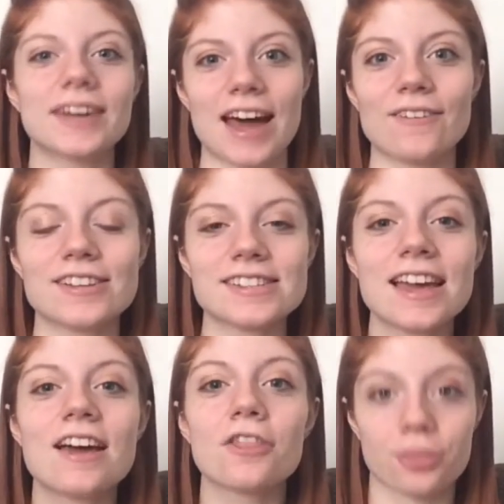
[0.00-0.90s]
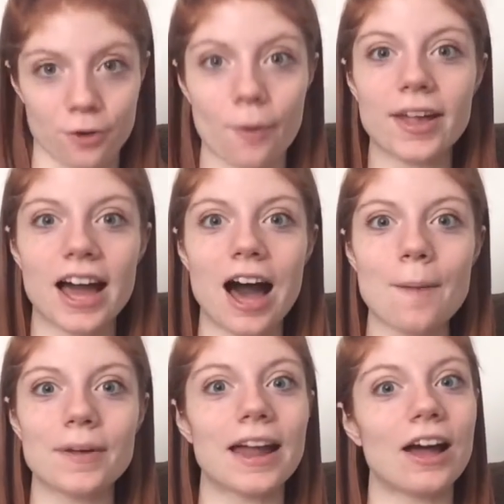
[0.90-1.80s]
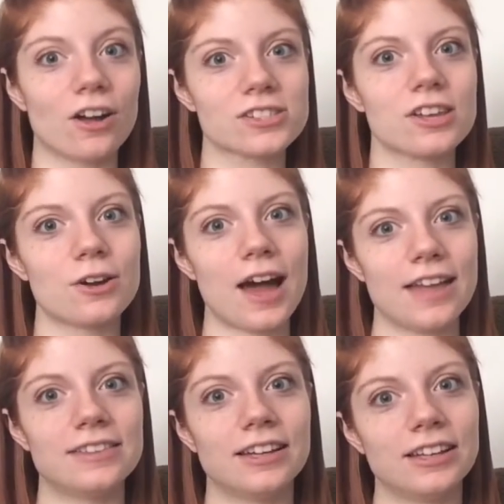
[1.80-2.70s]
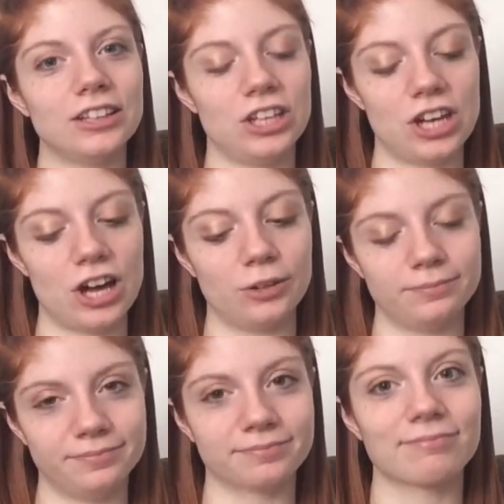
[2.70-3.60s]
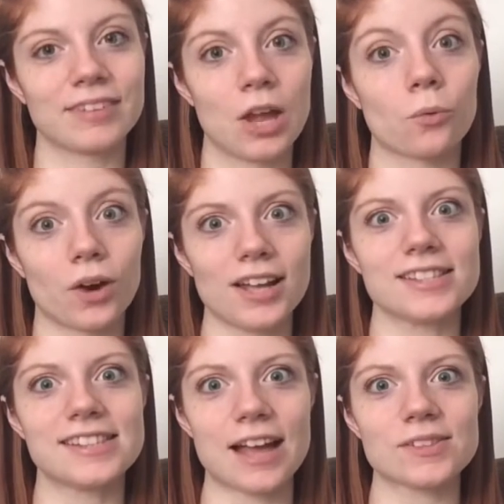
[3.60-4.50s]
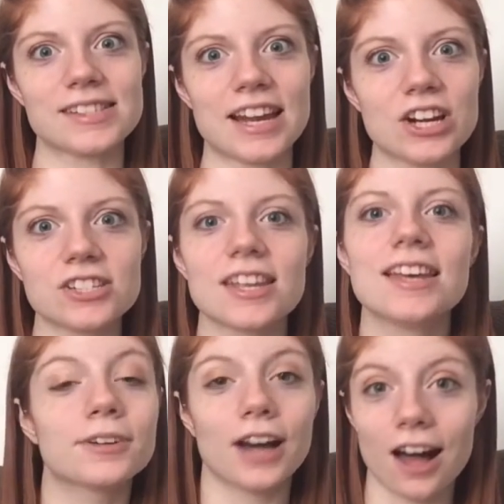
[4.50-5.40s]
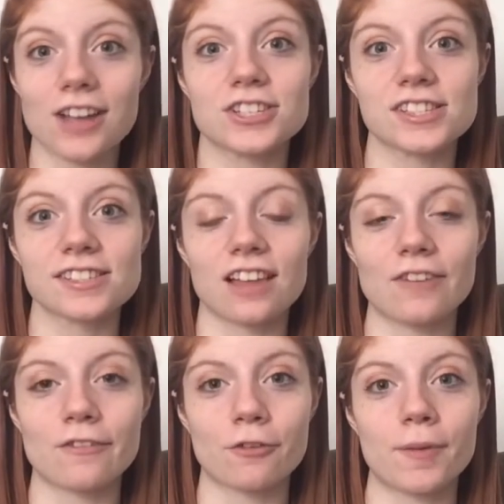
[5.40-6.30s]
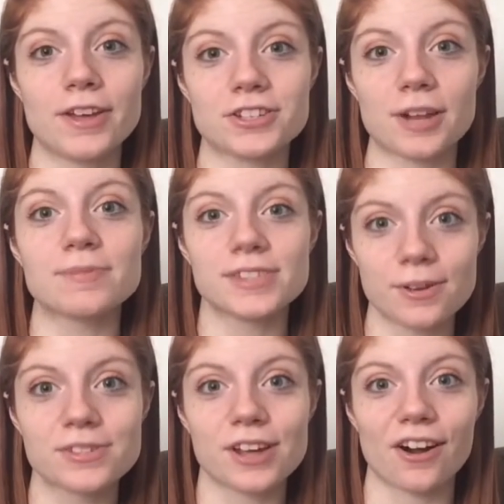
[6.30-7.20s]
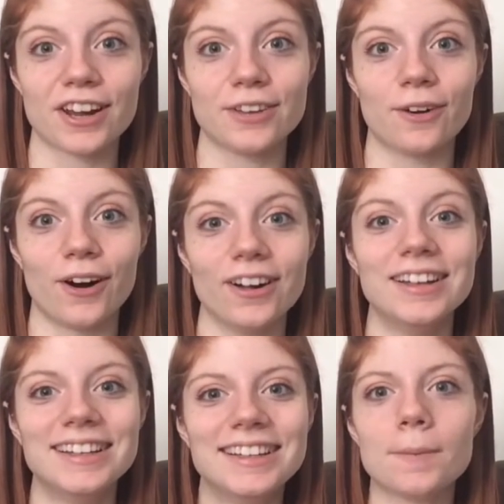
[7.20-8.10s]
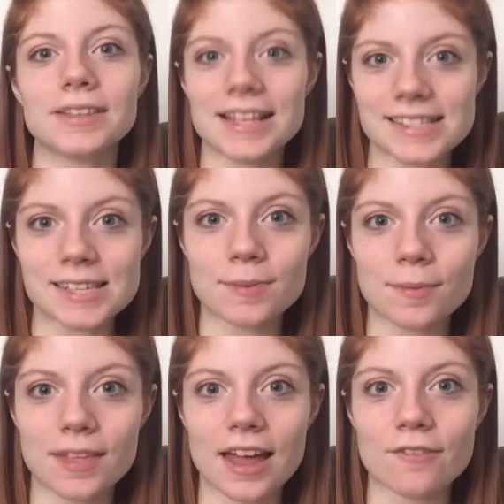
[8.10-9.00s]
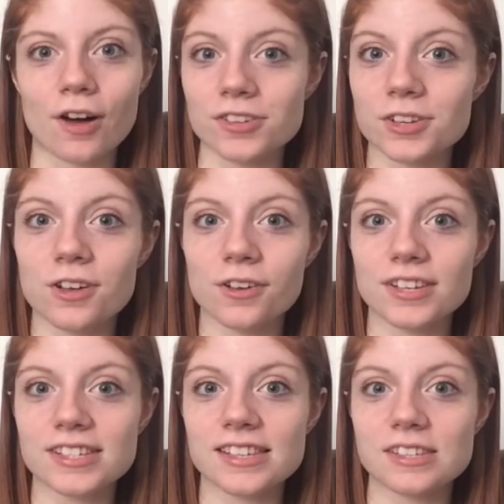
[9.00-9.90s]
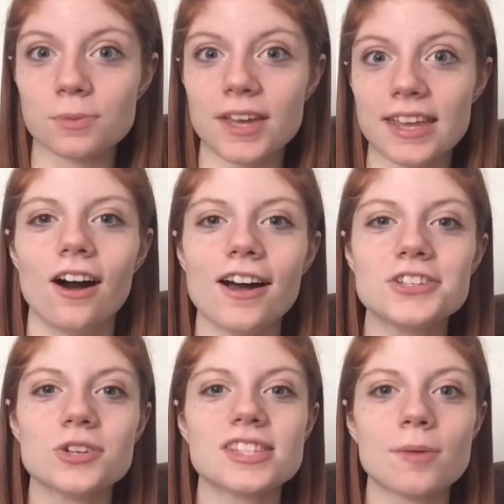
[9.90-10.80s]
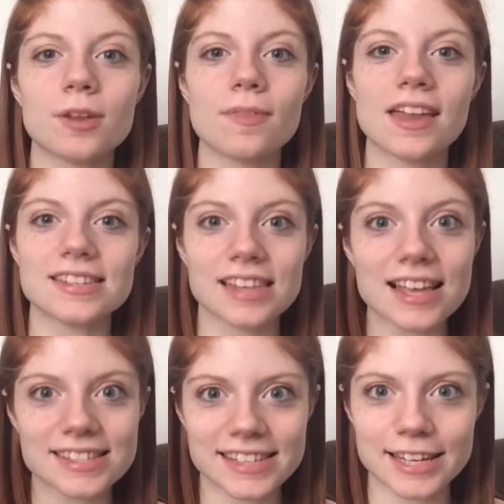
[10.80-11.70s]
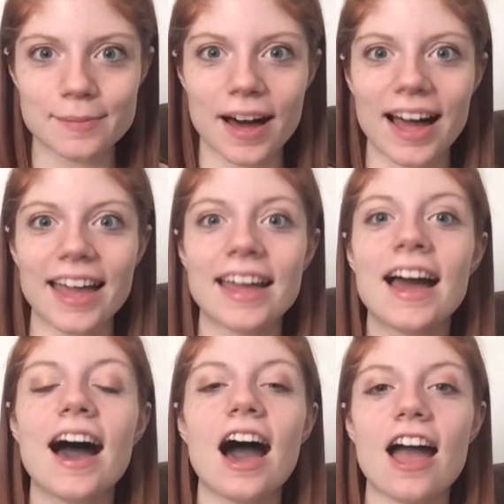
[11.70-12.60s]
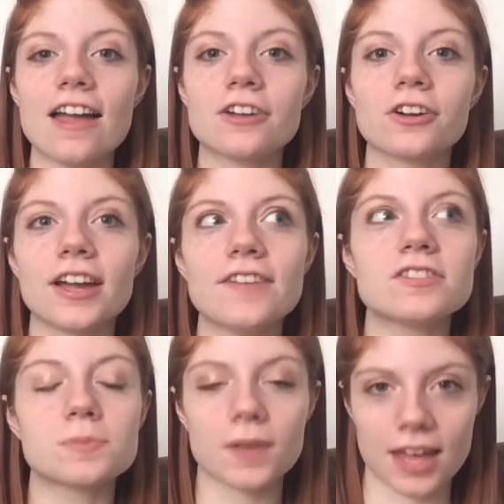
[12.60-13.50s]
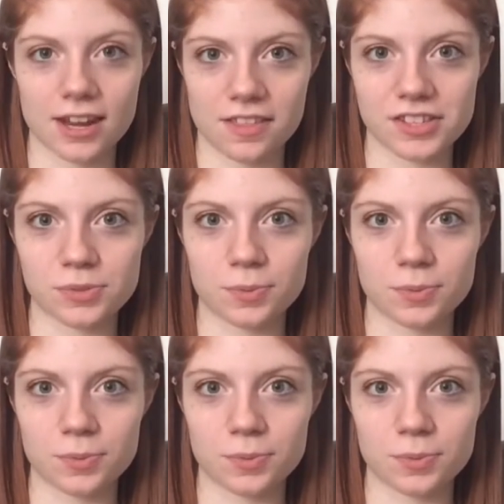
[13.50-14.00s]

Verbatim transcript: when I was throwing up, and I also had the, you know, runs downstairs. Gosh, this is a lot of information. I'm so sorry, you all. But that's a symptom that I've also noticed this week. On to a symptom that is less TMI. I craved spaghetti this